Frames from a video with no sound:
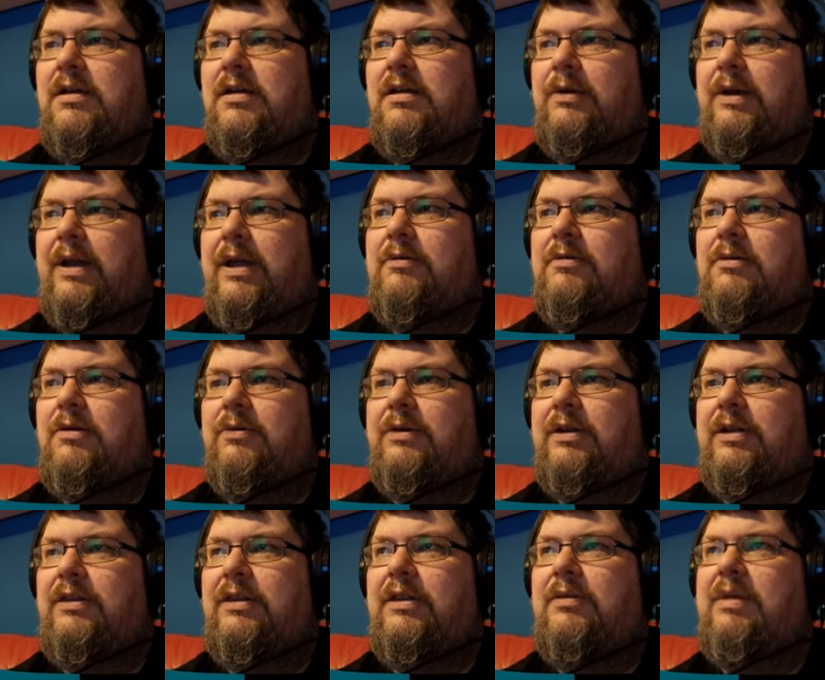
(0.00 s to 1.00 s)
You're now
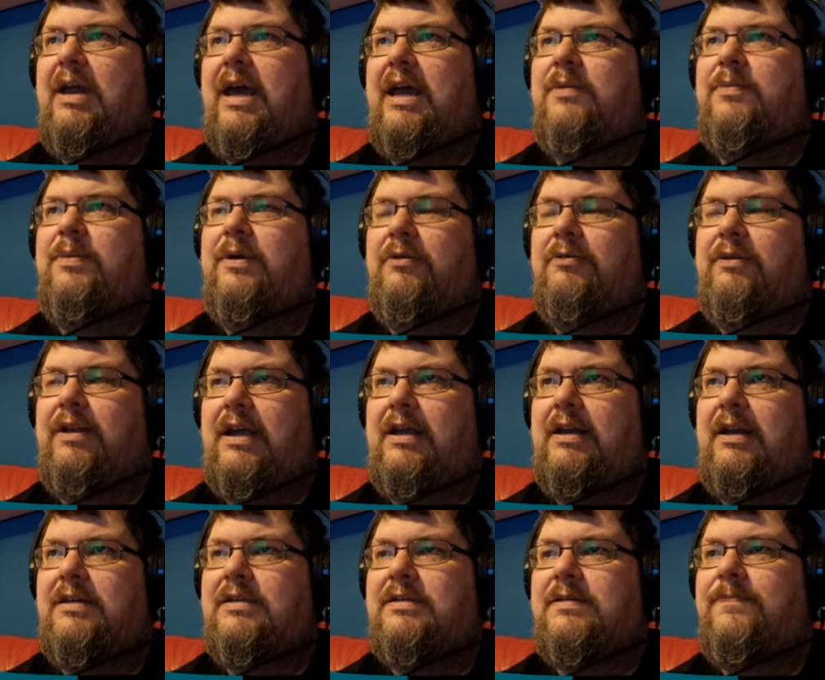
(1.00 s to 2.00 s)
holding the black pearl
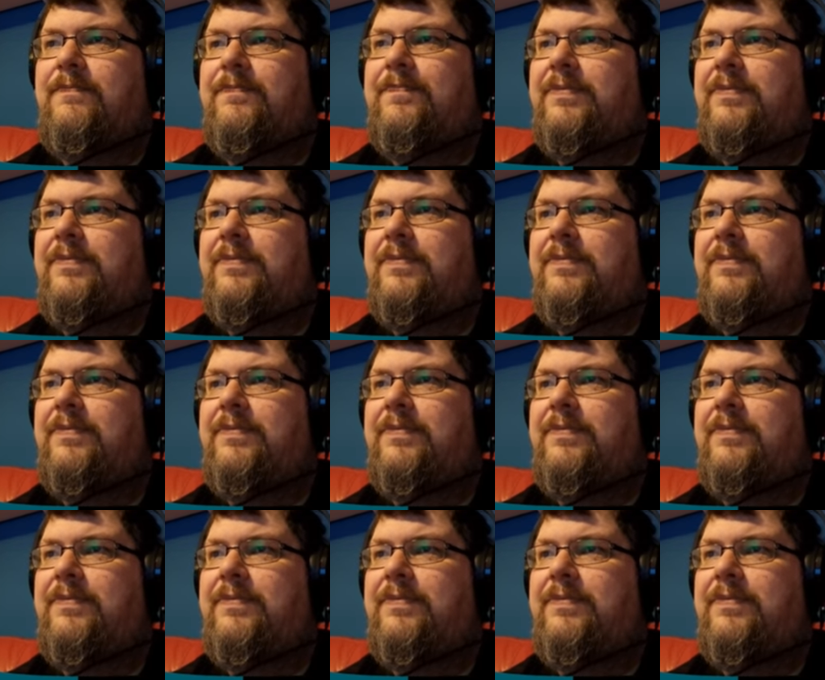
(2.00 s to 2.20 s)
necklace.